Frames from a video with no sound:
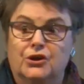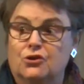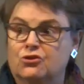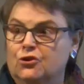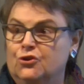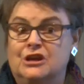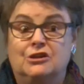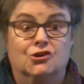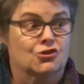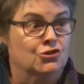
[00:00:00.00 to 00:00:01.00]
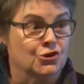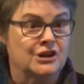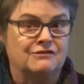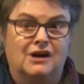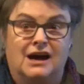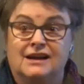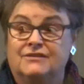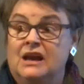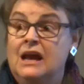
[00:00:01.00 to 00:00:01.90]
they're 30, they're 35,